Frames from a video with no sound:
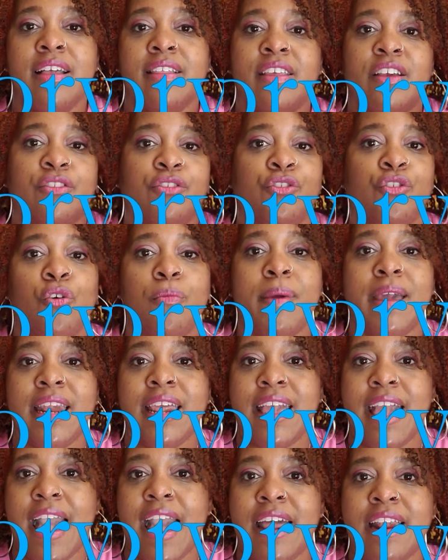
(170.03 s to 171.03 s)
there's so
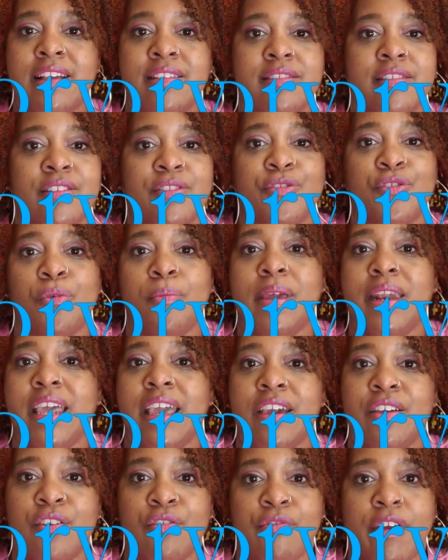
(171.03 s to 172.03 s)
many edits and so
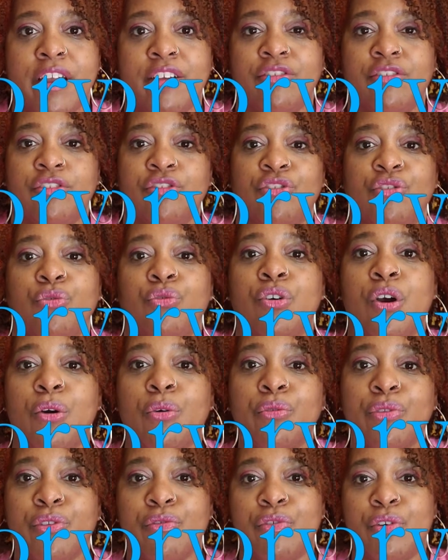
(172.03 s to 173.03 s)
many iterations you
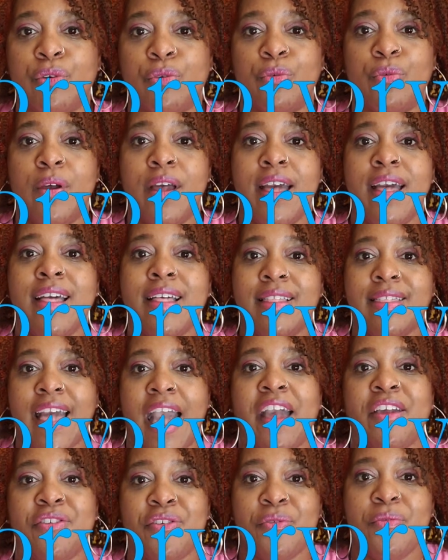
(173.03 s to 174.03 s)
go through
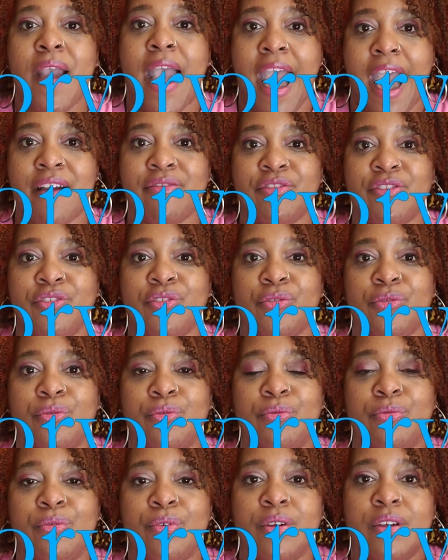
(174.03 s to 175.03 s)
that you have
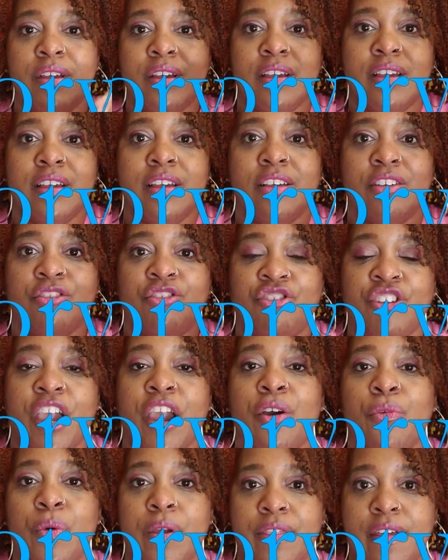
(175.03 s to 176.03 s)
to
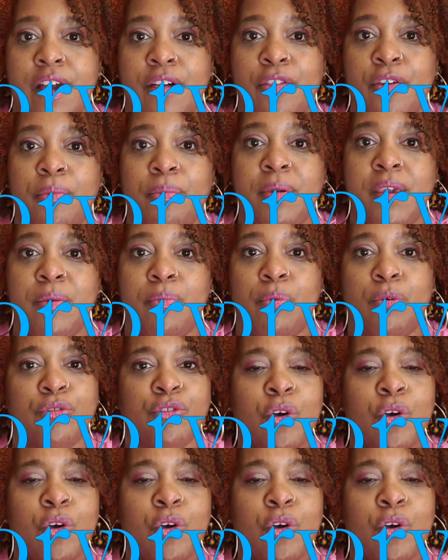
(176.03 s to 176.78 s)
share with other people.